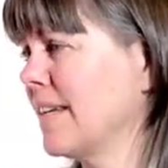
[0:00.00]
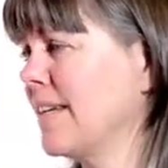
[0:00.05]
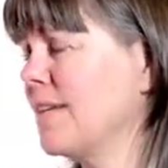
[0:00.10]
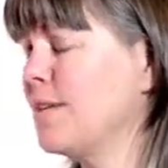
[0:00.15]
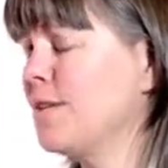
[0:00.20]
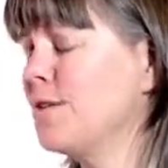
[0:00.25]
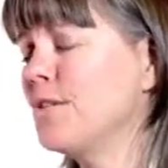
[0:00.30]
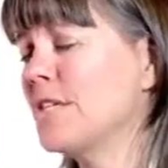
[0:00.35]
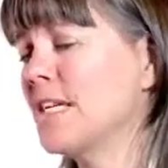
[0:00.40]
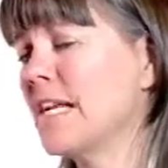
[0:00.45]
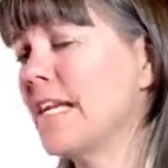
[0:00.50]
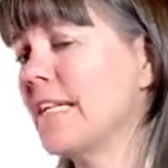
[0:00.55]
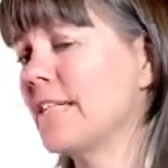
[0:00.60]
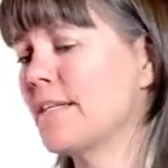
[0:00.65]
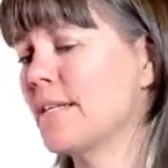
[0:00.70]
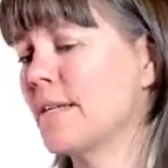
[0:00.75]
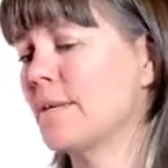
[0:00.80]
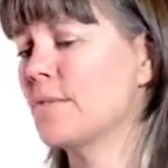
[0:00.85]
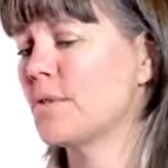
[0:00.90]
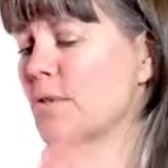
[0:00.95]
And usually
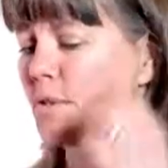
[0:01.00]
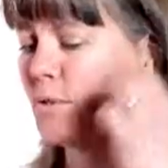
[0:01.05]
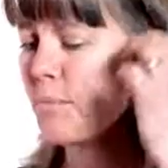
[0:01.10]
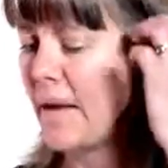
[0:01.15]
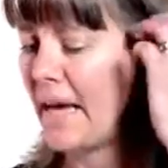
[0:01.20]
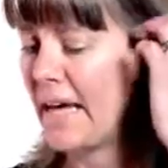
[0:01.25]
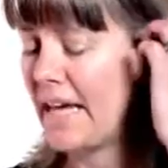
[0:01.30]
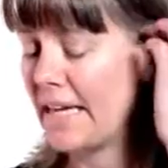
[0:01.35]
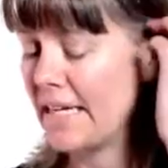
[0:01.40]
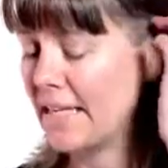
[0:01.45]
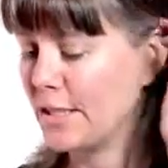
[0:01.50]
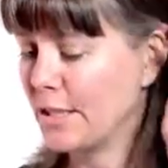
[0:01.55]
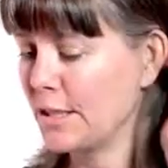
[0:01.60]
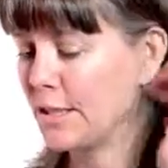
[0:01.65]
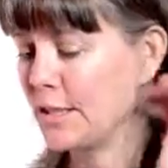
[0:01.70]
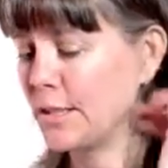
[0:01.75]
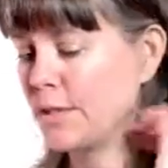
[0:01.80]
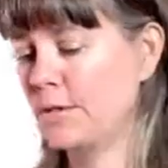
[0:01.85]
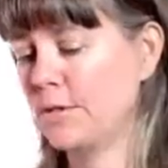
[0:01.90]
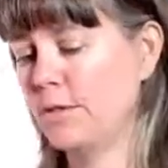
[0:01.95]
it's some sort of pain.
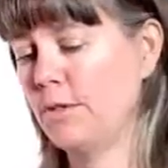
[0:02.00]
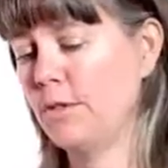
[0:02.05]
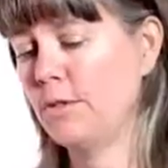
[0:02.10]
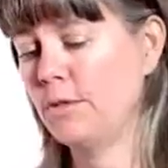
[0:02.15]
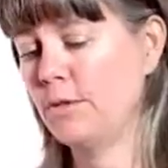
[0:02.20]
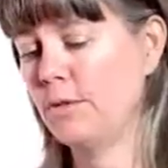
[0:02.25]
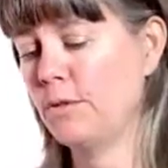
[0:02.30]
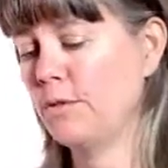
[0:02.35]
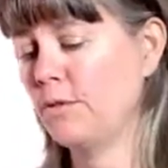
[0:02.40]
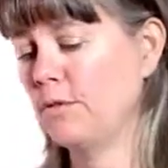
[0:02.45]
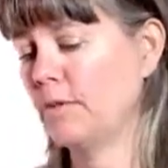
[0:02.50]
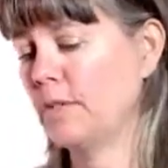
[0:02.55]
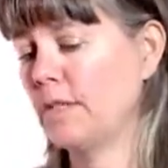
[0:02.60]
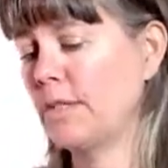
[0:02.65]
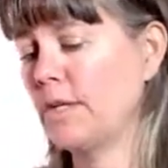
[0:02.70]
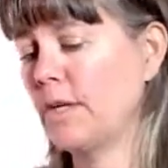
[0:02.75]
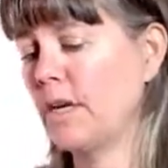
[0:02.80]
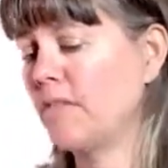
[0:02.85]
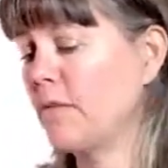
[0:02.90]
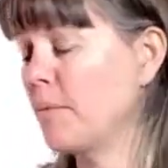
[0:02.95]

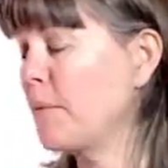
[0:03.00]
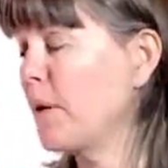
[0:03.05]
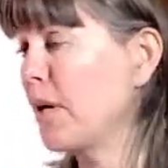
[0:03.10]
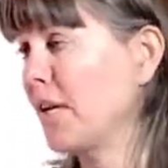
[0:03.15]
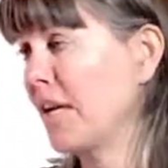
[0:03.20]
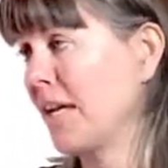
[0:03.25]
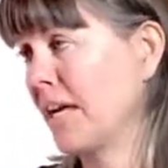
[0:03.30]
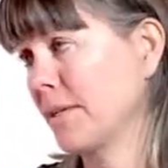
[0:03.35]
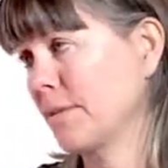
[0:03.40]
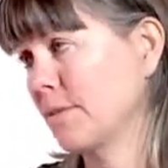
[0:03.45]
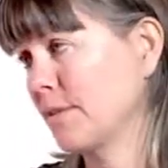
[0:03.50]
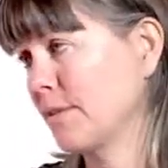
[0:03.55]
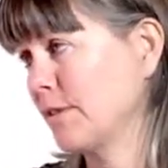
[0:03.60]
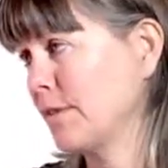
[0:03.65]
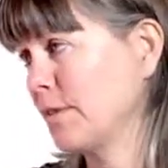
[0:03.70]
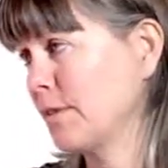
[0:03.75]
You have a burnout.